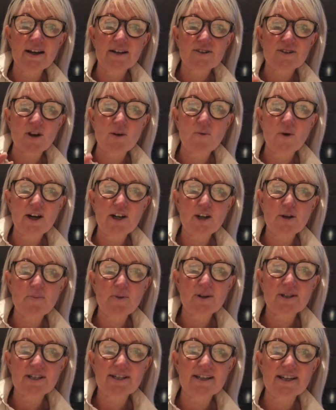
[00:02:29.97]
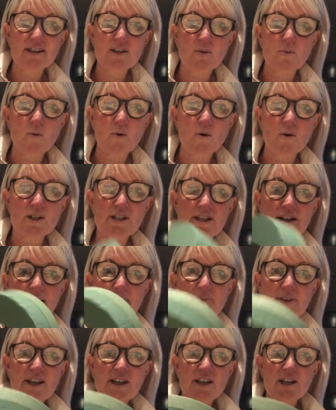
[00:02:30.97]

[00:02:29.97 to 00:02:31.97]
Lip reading: So when you put it in the water,